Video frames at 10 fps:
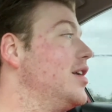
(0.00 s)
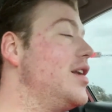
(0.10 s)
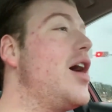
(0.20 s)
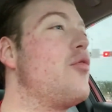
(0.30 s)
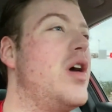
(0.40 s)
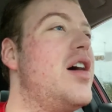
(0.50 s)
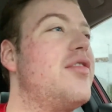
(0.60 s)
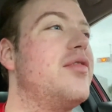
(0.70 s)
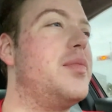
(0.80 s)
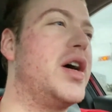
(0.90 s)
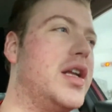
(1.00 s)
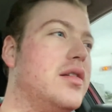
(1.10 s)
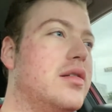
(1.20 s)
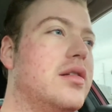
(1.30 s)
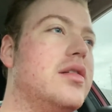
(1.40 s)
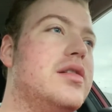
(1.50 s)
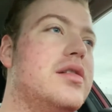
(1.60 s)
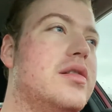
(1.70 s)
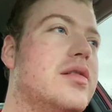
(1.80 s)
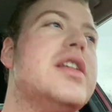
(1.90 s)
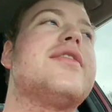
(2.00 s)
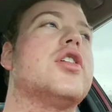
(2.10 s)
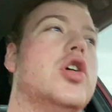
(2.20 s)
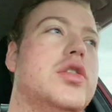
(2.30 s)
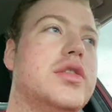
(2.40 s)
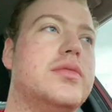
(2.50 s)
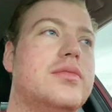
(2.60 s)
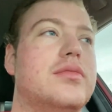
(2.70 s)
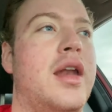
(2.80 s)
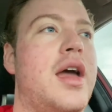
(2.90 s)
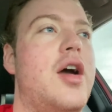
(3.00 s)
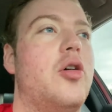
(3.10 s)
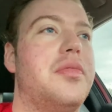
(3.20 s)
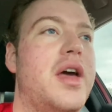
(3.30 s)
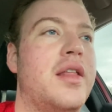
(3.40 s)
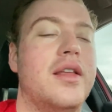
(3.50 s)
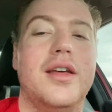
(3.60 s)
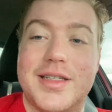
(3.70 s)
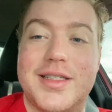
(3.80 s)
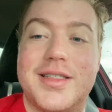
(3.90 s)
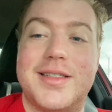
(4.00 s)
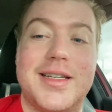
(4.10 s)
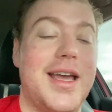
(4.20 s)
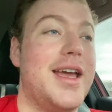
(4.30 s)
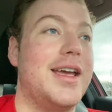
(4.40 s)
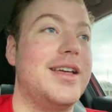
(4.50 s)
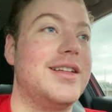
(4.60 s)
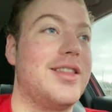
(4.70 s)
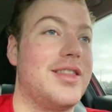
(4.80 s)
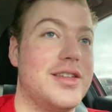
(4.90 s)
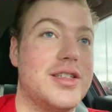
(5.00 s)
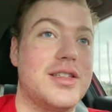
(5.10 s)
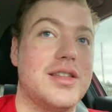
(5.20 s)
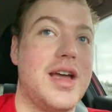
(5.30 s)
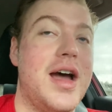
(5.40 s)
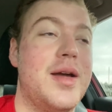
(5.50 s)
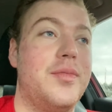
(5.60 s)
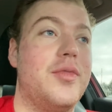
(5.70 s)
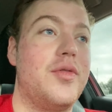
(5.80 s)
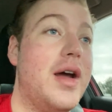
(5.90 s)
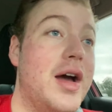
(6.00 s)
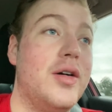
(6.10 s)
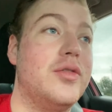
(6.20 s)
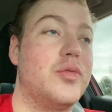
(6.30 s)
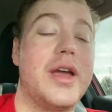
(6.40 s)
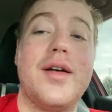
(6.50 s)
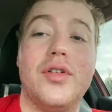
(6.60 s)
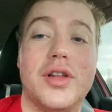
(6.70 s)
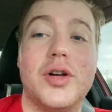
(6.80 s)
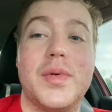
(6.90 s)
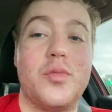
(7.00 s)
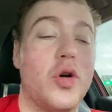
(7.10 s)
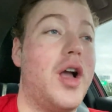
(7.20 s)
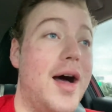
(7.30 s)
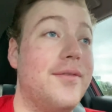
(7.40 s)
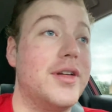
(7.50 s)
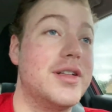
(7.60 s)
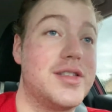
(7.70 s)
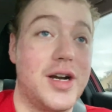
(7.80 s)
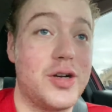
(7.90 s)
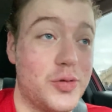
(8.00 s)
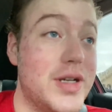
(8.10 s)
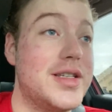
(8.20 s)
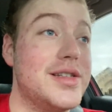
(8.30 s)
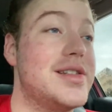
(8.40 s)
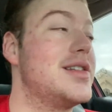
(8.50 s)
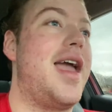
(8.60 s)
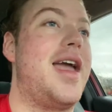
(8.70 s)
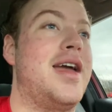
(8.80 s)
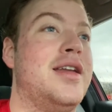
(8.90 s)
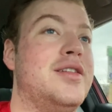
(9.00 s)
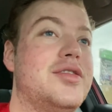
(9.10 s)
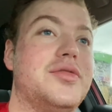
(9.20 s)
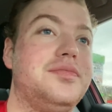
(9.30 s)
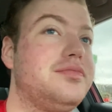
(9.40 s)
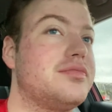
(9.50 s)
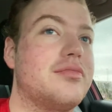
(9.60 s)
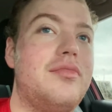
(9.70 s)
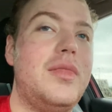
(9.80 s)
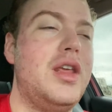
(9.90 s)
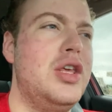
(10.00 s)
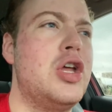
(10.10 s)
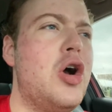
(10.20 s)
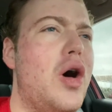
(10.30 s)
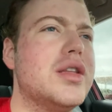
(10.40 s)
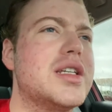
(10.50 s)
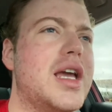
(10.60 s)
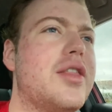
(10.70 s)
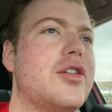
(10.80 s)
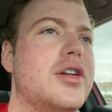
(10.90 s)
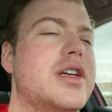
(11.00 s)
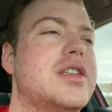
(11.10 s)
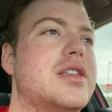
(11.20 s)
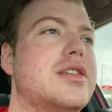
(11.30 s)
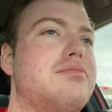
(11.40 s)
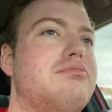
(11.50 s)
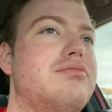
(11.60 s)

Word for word: not rough, but difficult. And I hope that this today, this time around, we have a little bit more confidence in our choices and, you know, all togetherness.